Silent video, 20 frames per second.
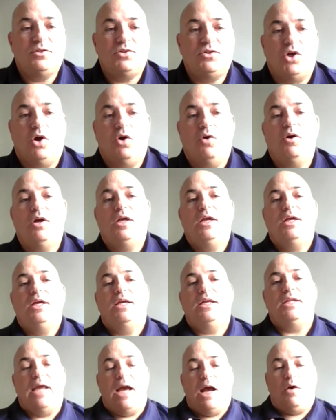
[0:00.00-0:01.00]
So
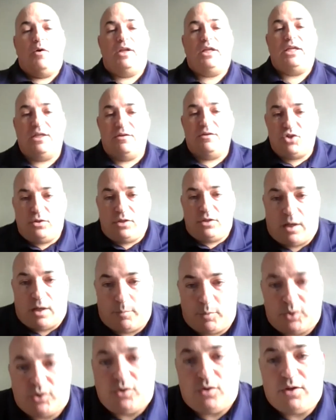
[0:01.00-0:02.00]
now it gives you the
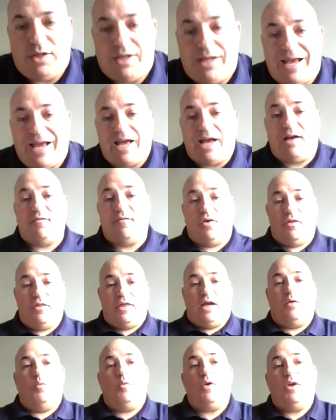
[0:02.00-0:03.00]
opportunity to have all
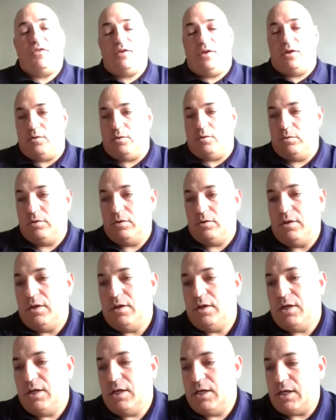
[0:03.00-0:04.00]
that with you
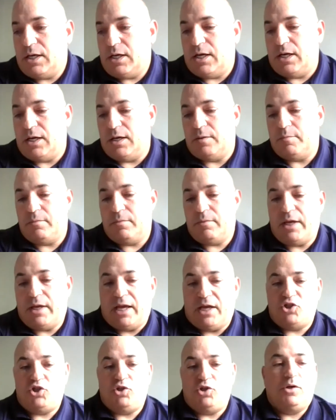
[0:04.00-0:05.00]

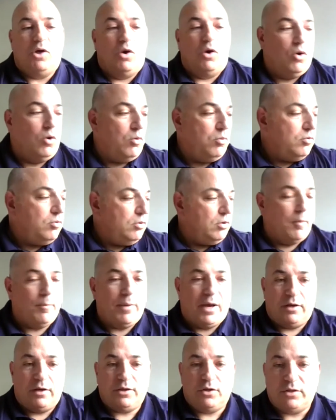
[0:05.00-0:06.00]
as you go
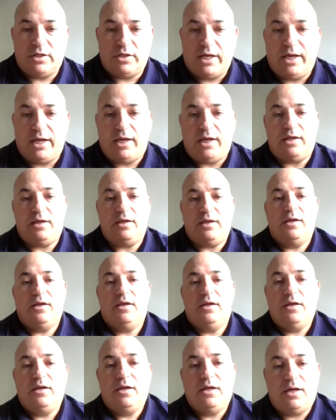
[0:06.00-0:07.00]
about your day,
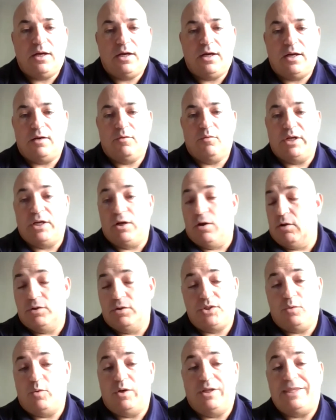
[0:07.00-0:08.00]

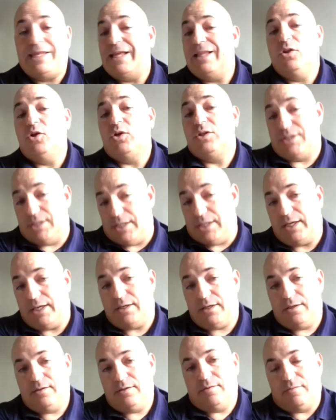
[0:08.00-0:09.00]
regardless of what that looks
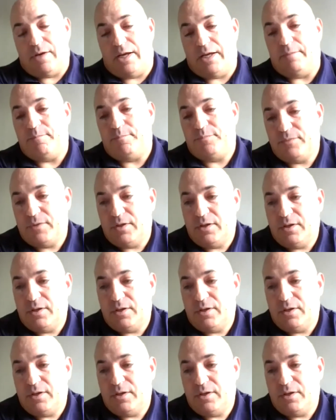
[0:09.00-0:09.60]
like, right?